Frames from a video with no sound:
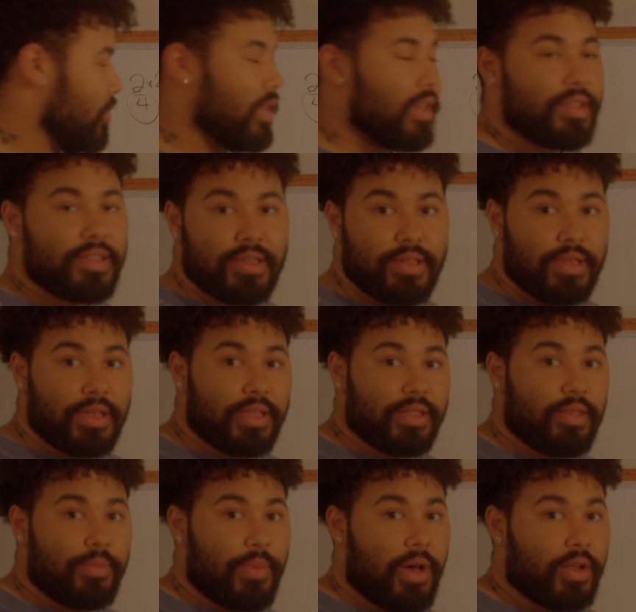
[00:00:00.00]
this is
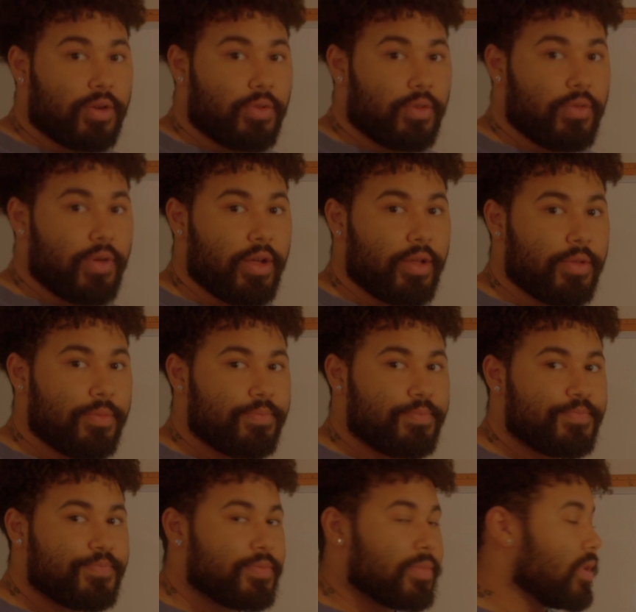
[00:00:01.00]
the Madara rug.
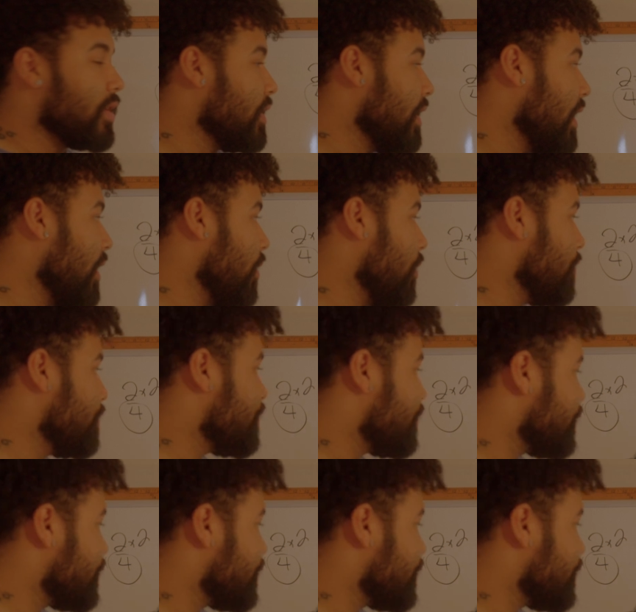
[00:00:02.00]
Now,